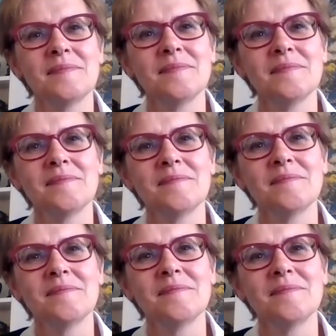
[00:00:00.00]

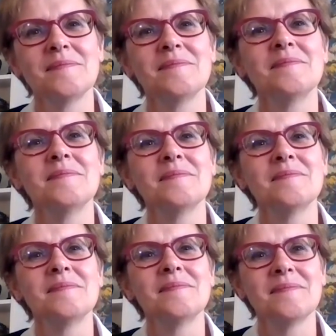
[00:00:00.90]

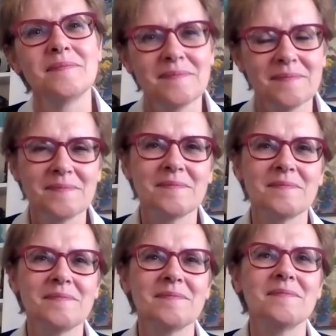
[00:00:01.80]

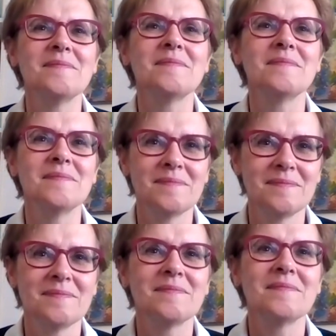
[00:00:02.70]

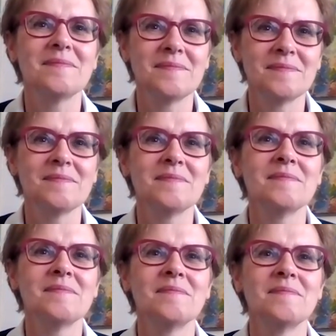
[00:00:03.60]

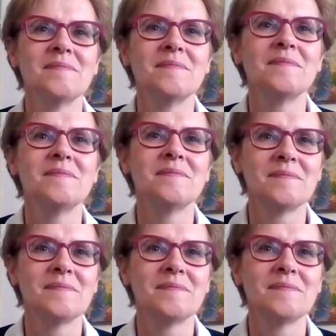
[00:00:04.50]
No words are spoken by the person on screen.